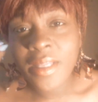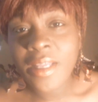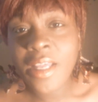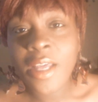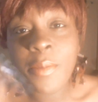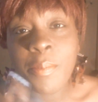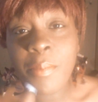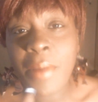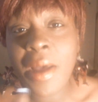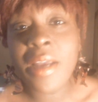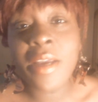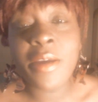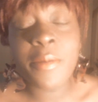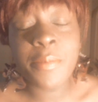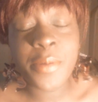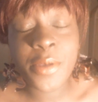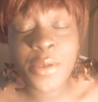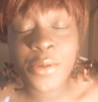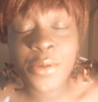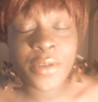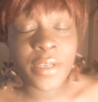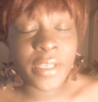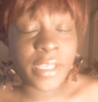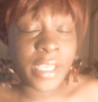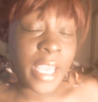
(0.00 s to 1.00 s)
my
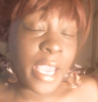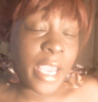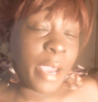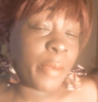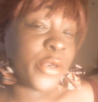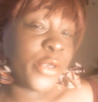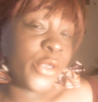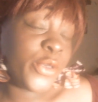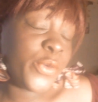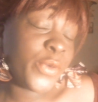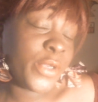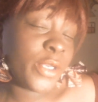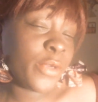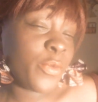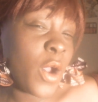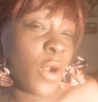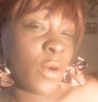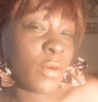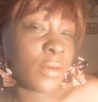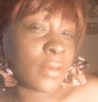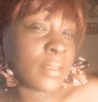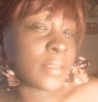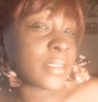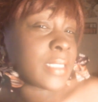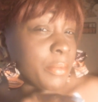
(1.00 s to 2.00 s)
computer and camera do what it
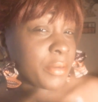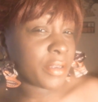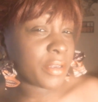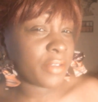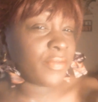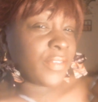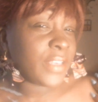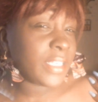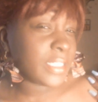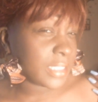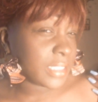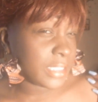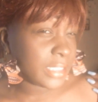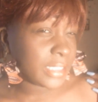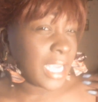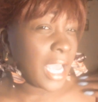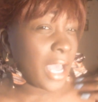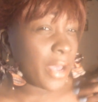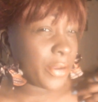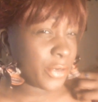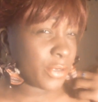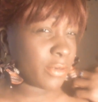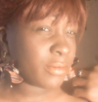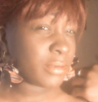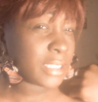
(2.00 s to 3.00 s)
want, because I'm convinced because
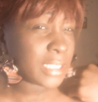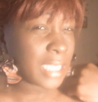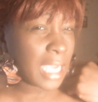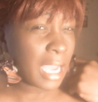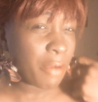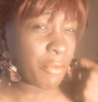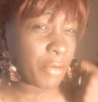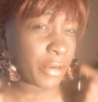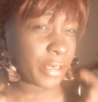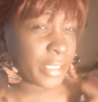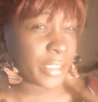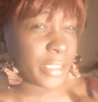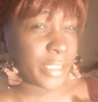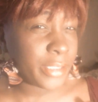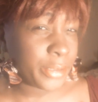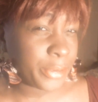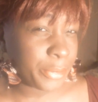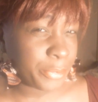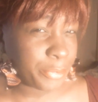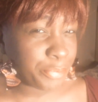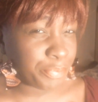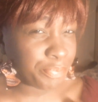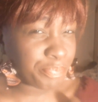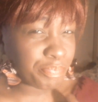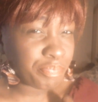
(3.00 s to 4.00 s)
y'all do what y'all want to
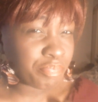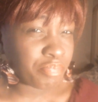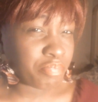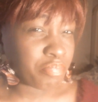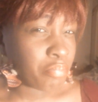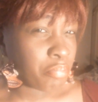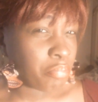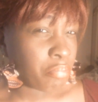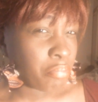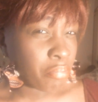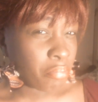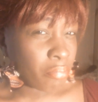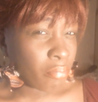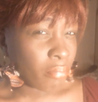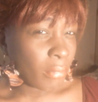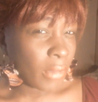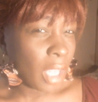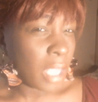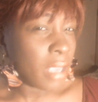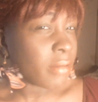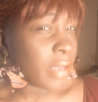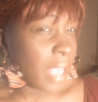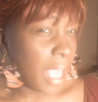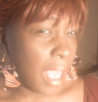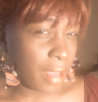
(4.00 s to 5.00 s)

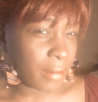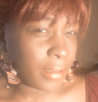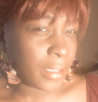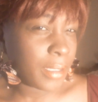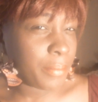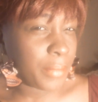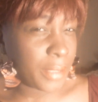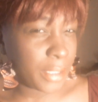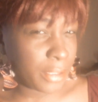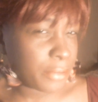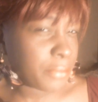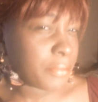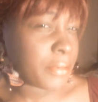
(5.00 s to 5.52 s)
do. And y'all let me do